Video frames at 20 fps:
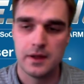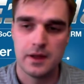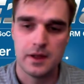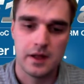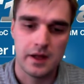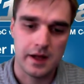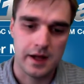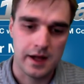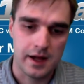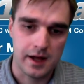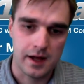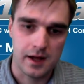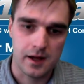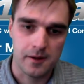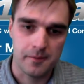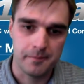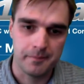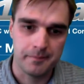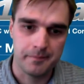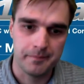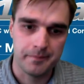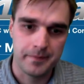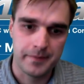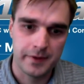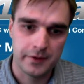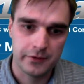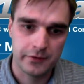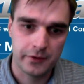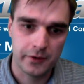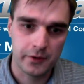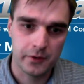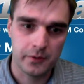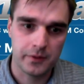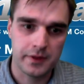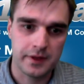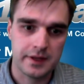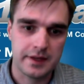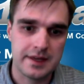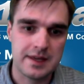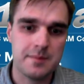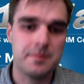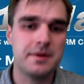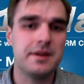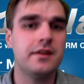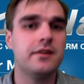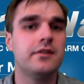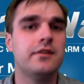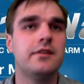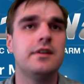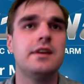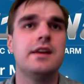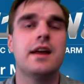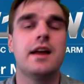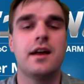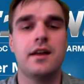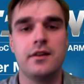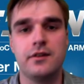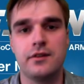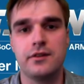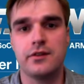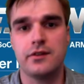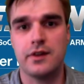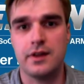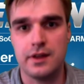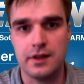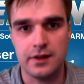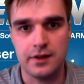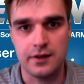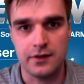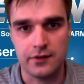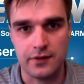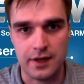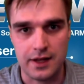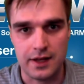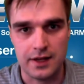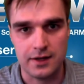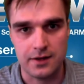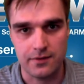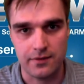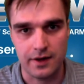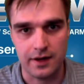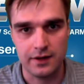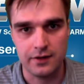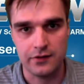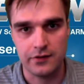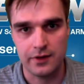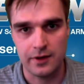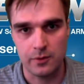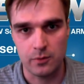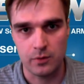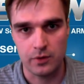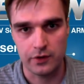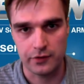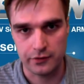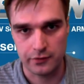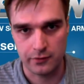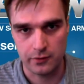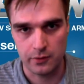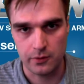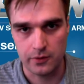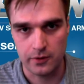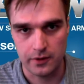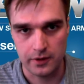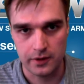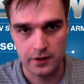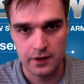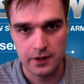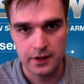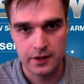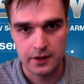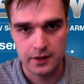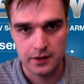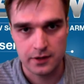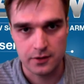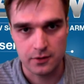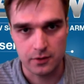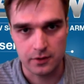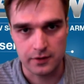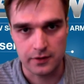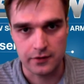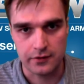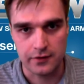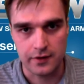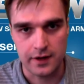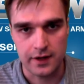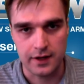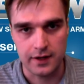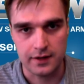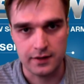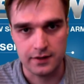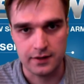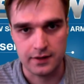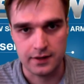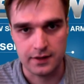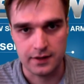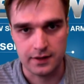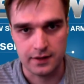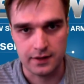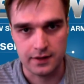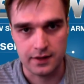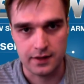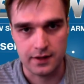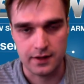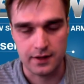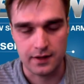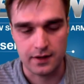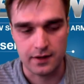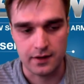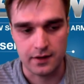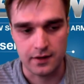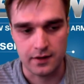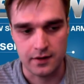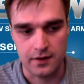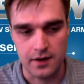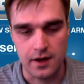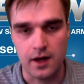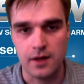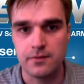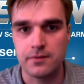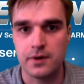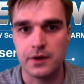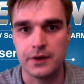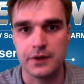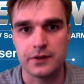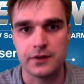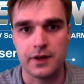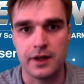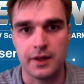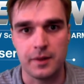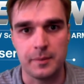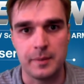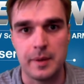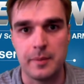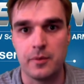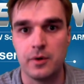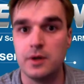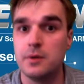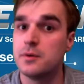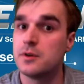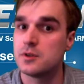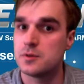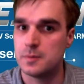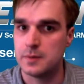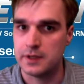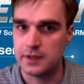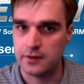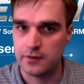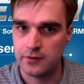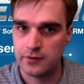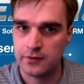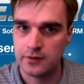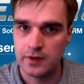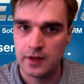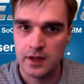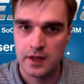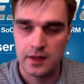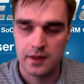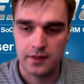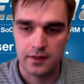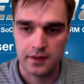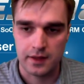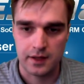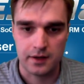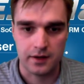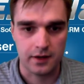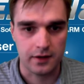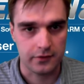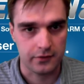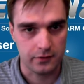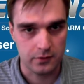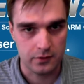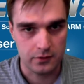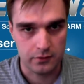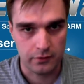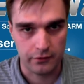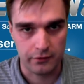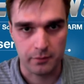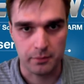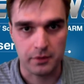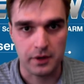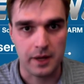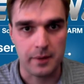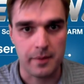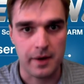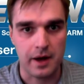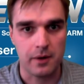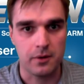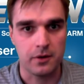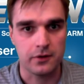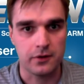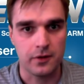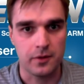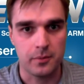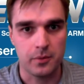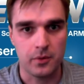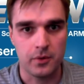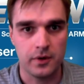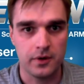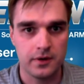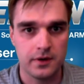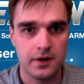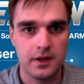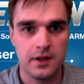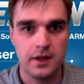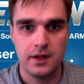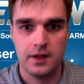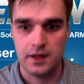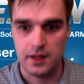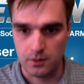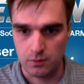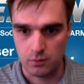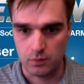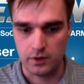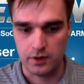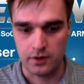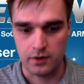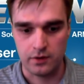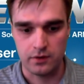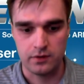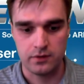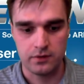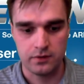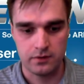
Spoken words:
So the EPCS is a device that will store your design in non-volatile memory, which means that as soon as you supply power to the board, it will